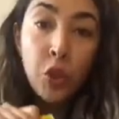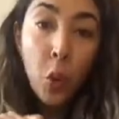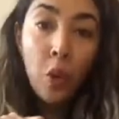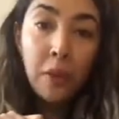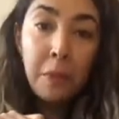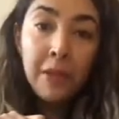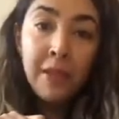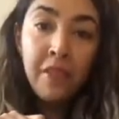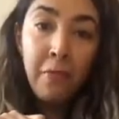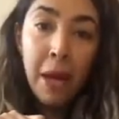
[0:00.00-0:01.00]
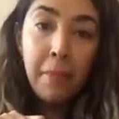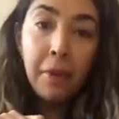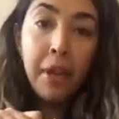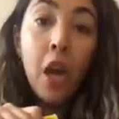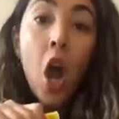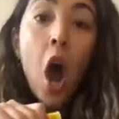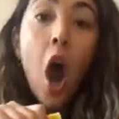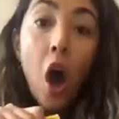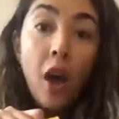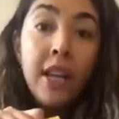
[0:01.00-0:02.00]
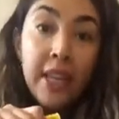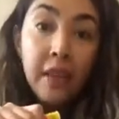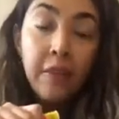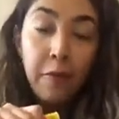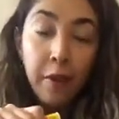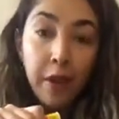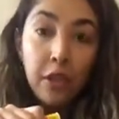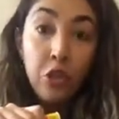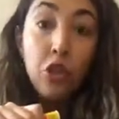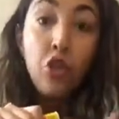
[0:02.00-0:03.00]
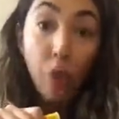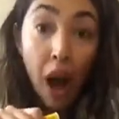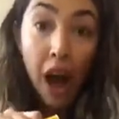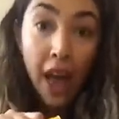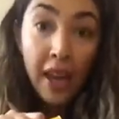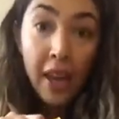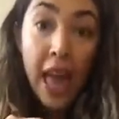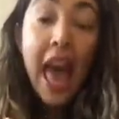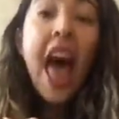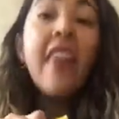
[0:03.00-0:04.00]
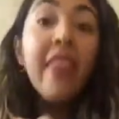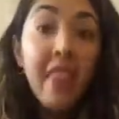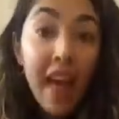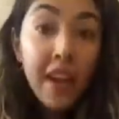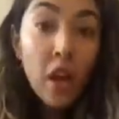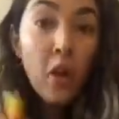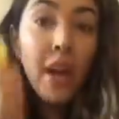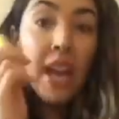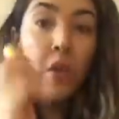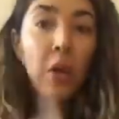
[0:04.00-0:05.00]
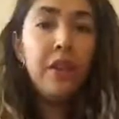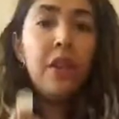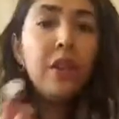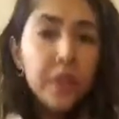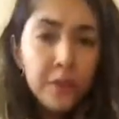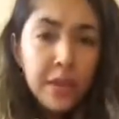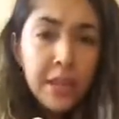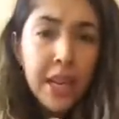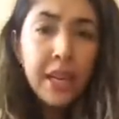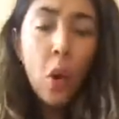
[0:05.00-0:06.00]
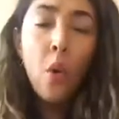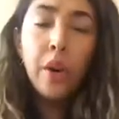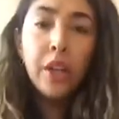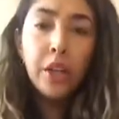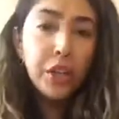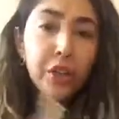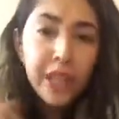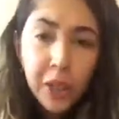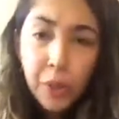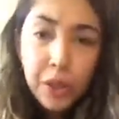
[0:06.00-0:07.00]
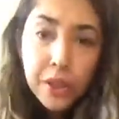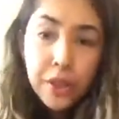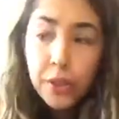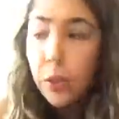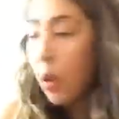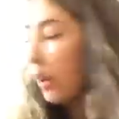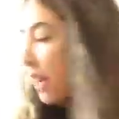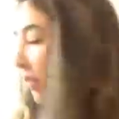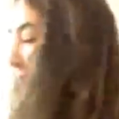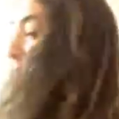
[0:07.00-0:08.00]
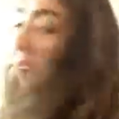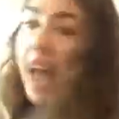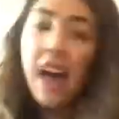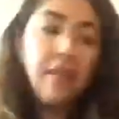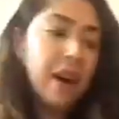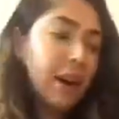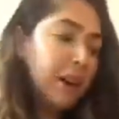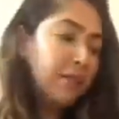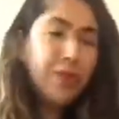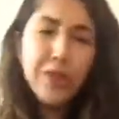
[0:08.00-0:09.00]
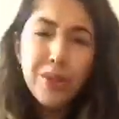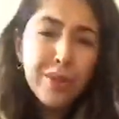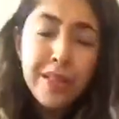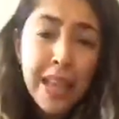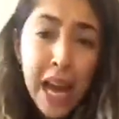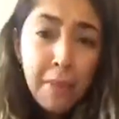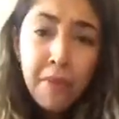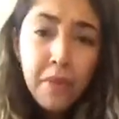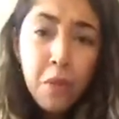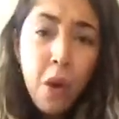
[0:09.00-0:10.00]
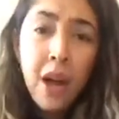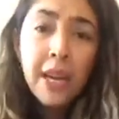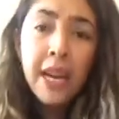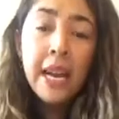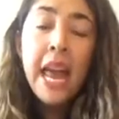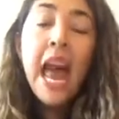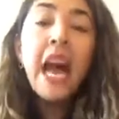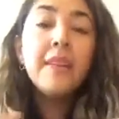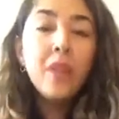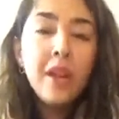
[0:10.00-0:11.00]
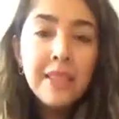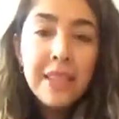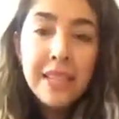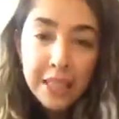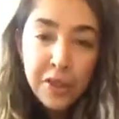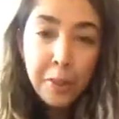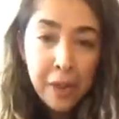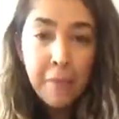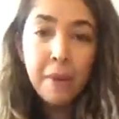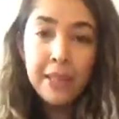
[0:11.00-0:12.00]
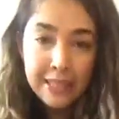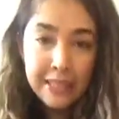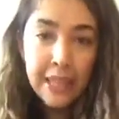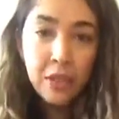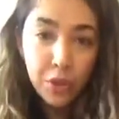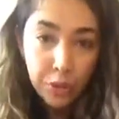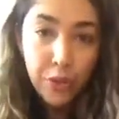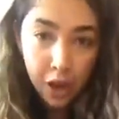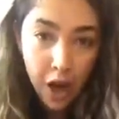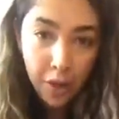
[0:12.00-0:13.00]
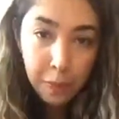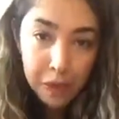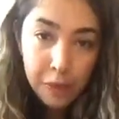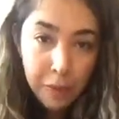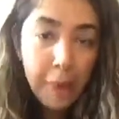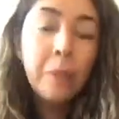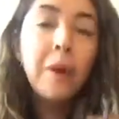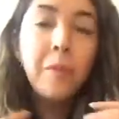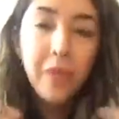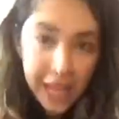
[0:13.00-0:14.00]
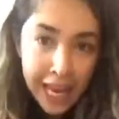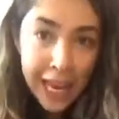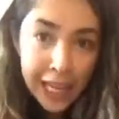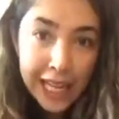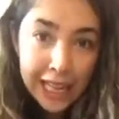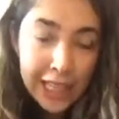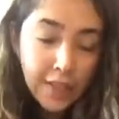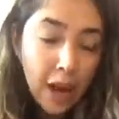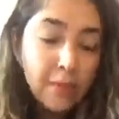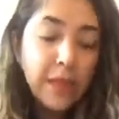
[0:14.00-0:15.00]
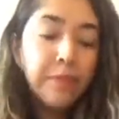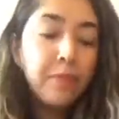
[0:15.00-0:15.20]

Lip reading: torn pieces of paper on here first, dry, and then go in with your glue stick or your liquid glue, or even you can use tape if you wanted. As long as it gets your paper to stick to your other piece of paper, it'll get the job done.